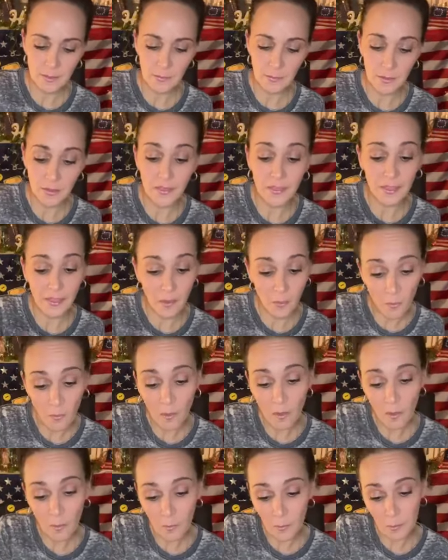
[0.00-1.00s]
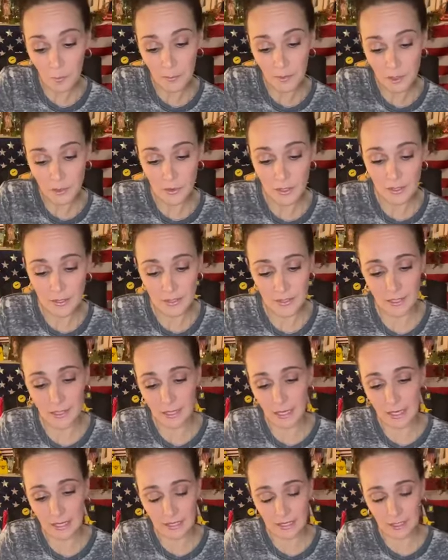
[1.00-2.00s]
But they all will be dressed in
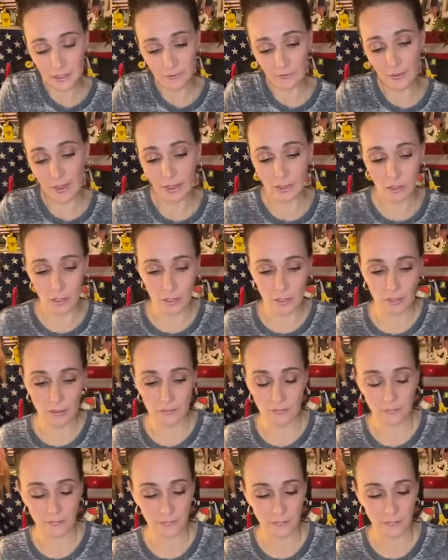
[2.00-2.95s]
80s fashion.